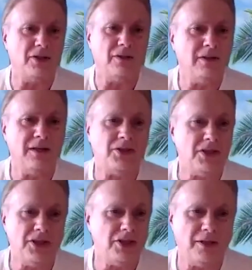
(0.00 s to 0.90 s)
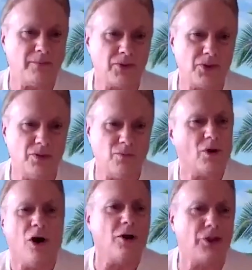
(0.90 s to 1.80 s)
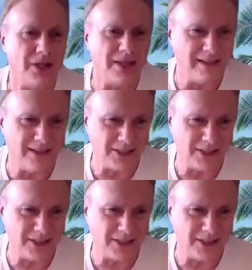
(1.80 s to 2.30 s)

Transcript: and it's easy to presume we're all thinking